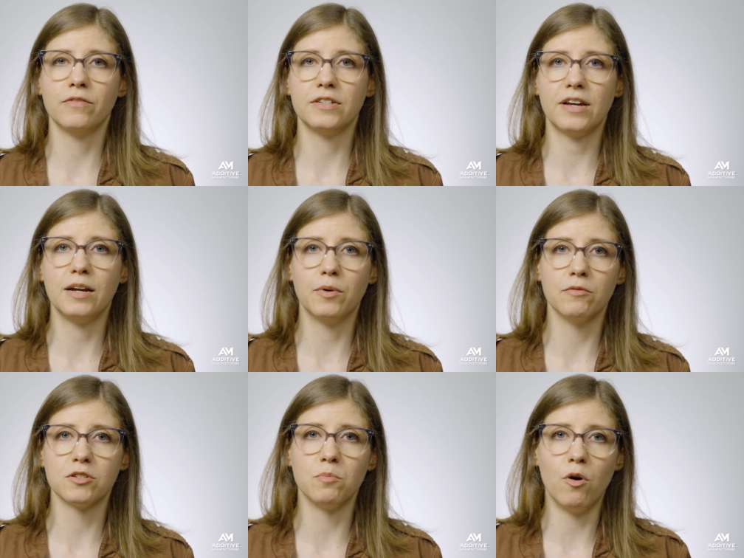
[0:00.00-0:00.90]
of the type
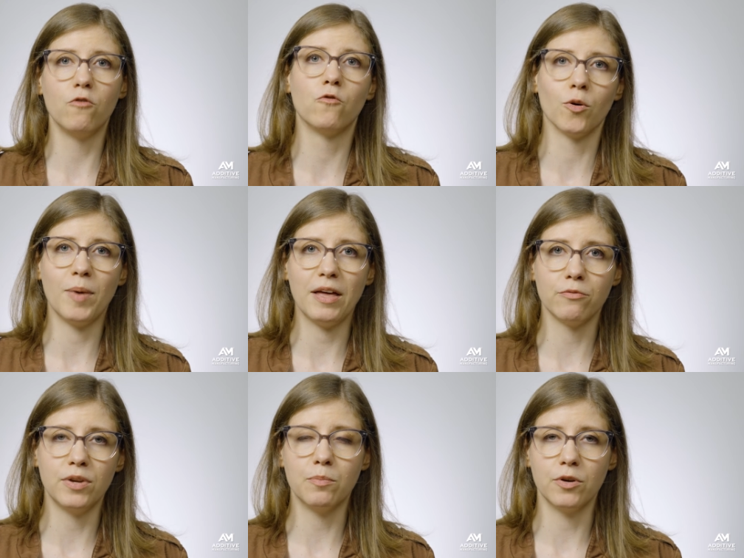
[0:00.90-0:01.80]
of small format
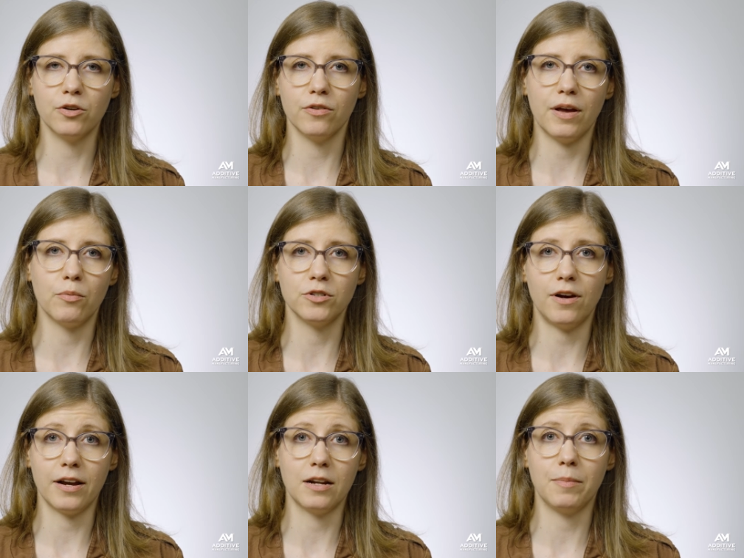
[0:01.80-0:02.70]
3D printer that we're
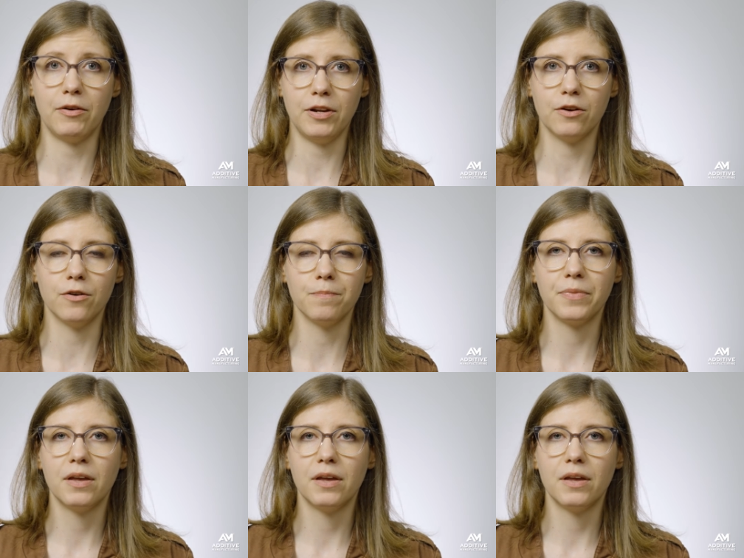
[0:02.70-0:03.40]
talking about here.